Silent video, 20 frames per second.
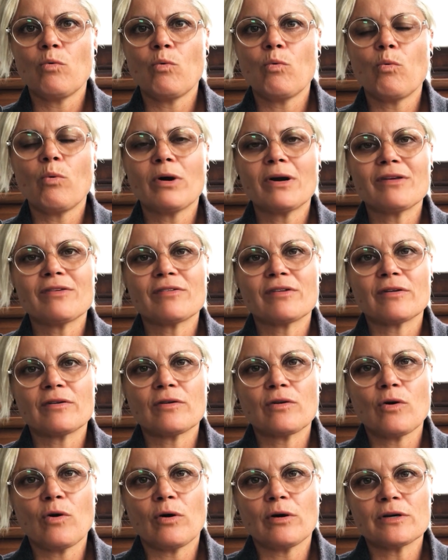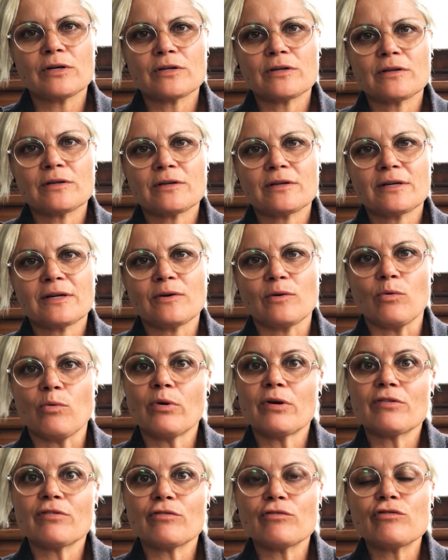What has it got, or
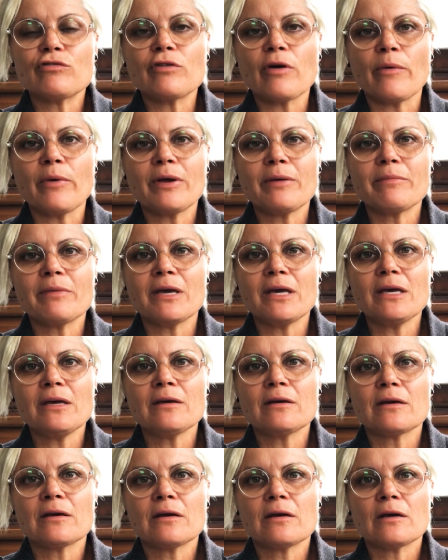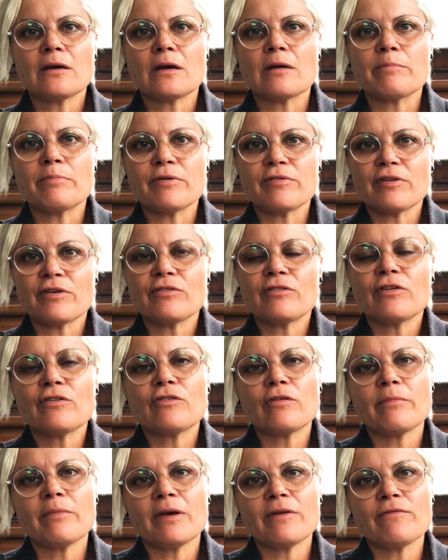what is it showing me and presenting
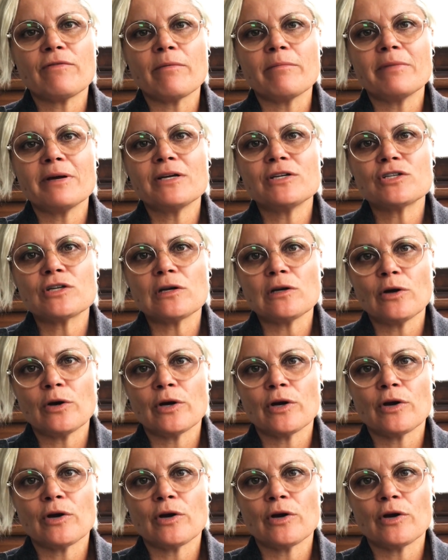to me for me to learn